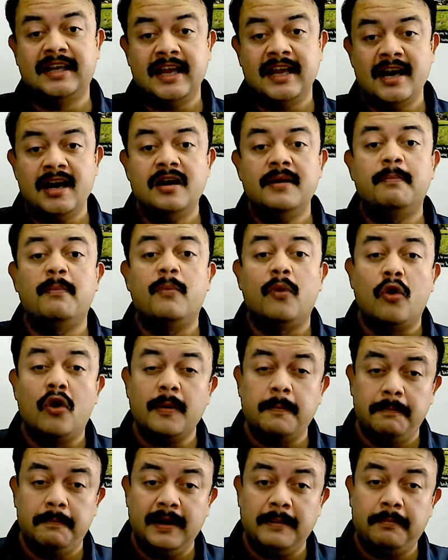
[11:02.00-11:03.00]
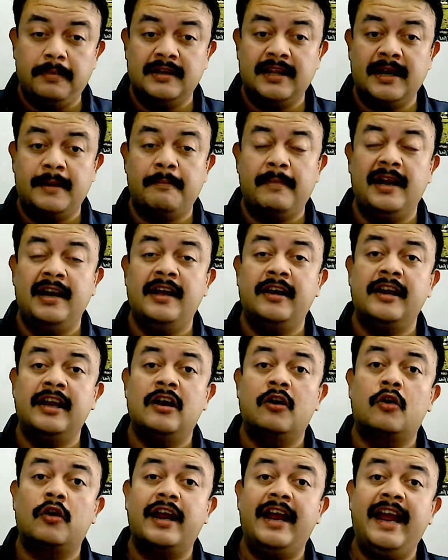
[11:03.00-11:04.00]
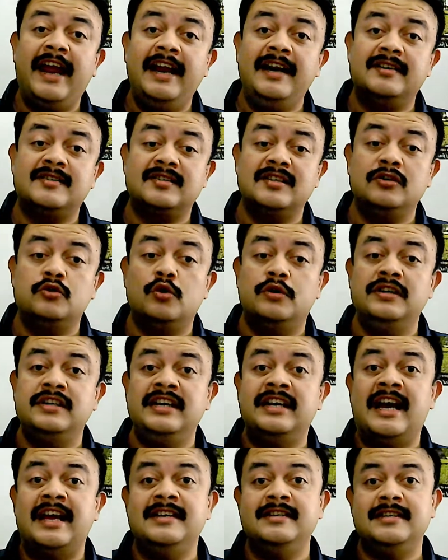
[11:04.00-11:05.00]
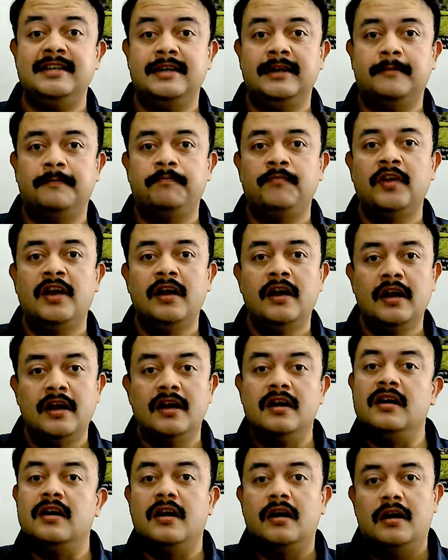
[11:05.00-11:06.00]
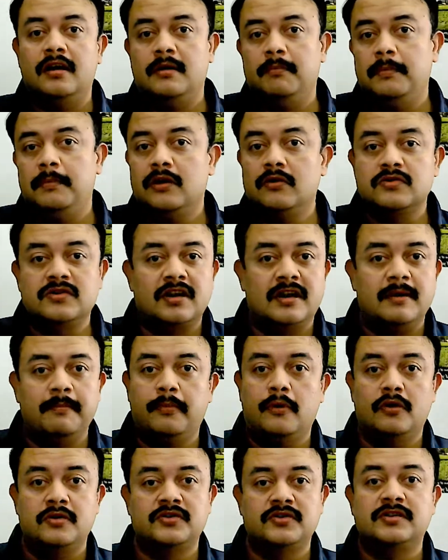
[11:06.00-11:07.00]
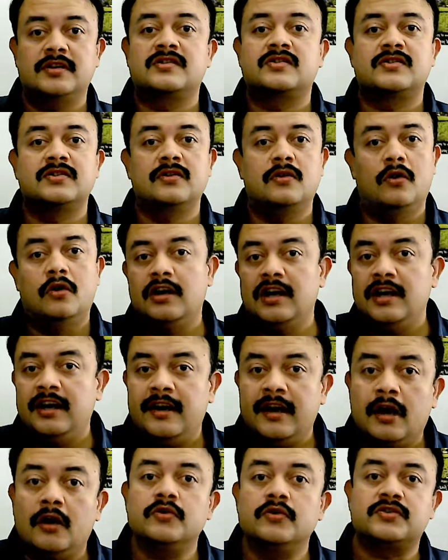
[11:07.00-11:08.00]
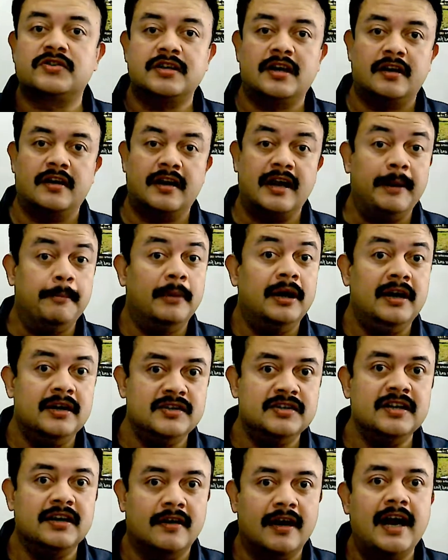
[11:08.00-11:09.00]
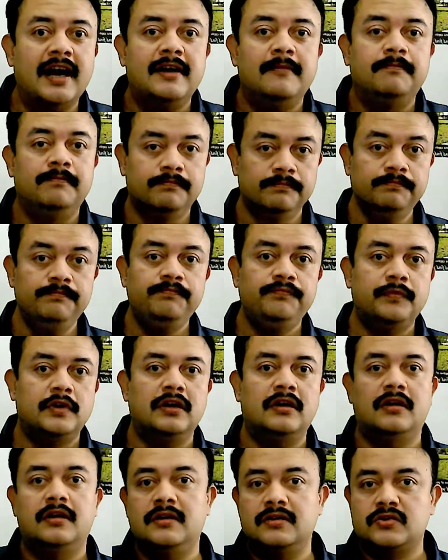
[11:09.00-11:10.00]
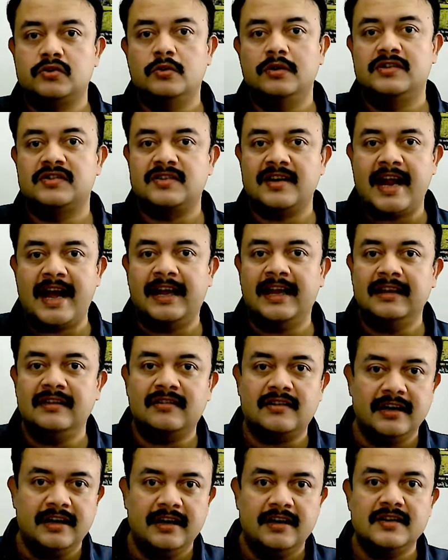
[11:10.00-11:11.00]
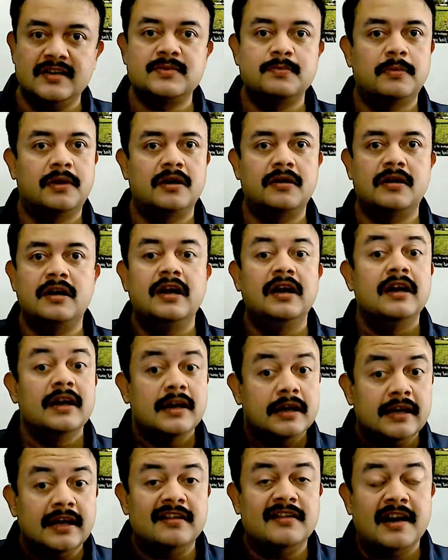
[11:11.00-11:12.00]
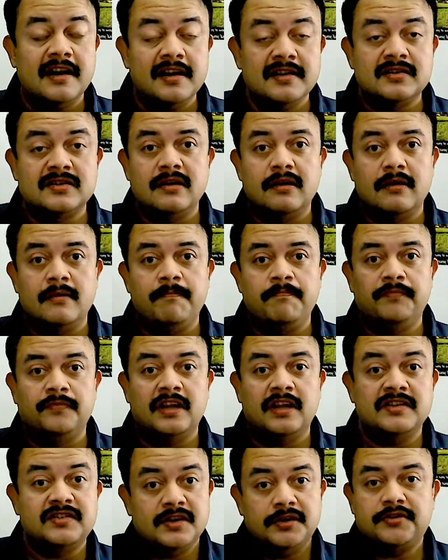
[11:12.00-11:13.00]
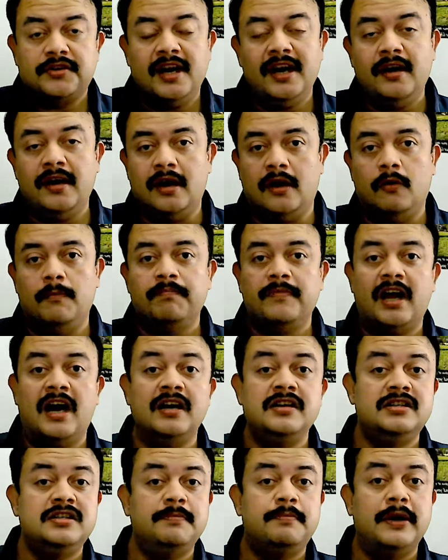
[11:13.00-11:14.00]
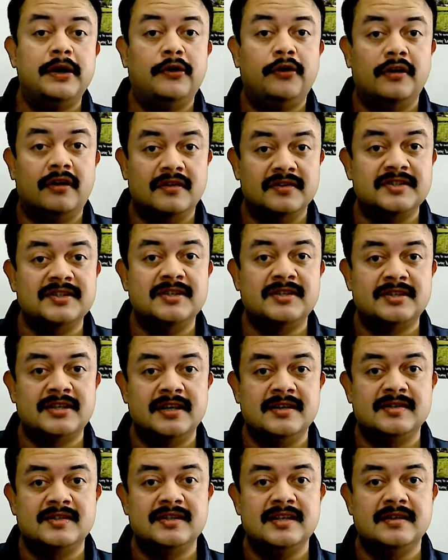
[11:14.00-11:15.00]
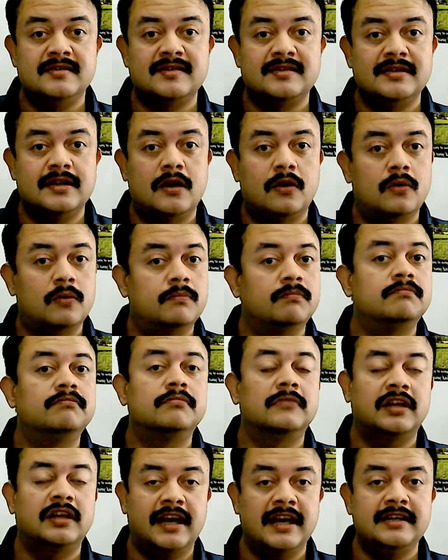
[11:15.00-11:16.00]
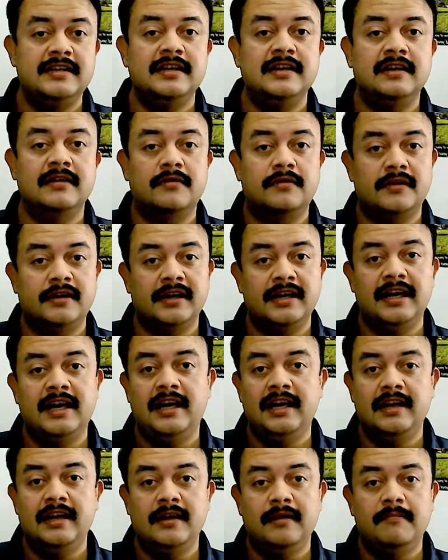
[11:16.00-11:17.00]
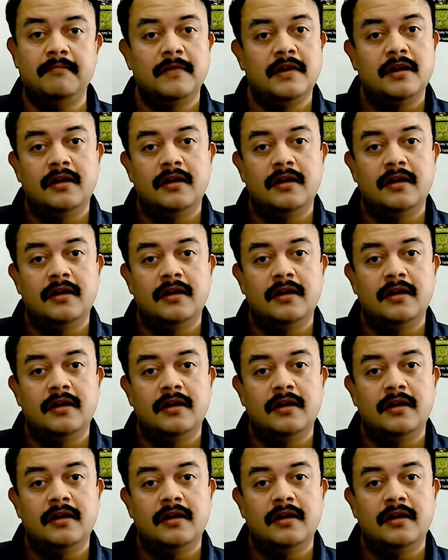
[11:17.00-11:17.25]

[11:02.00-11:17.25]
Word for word: killed more people than malaria or AIDS in twenty nineteen, uh, because the reports are only now start emerging, right? Uh, so it's lagging three years, but yeah, that is a, that's a trend now. Antibiotic resistance is now getting really